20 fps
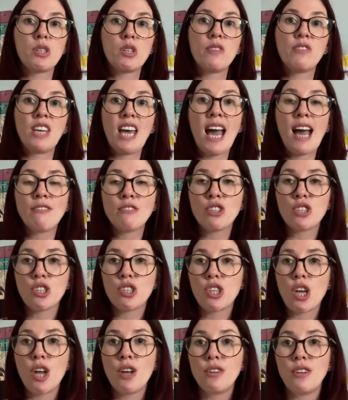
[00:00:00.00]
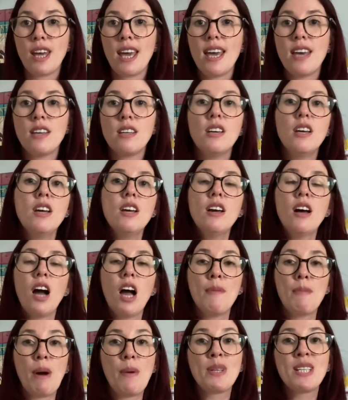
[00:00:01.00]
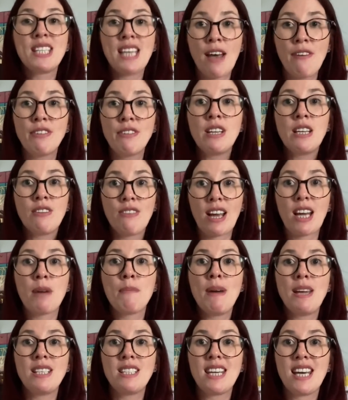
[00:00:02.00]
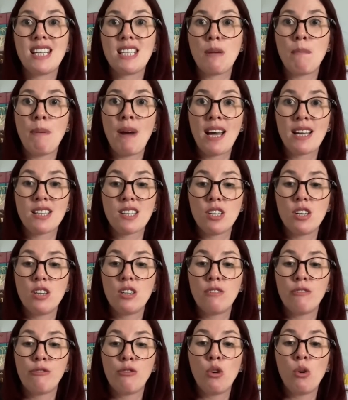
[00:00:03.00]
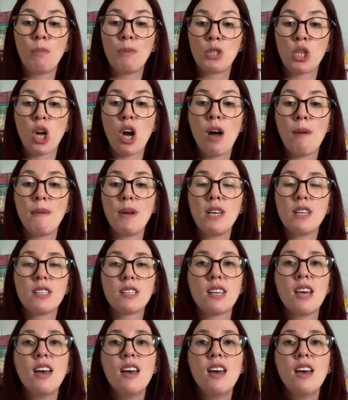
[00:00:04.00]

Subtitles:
So if you haven't sewn it, I would definitely recommend it as a pattern for pyjamas.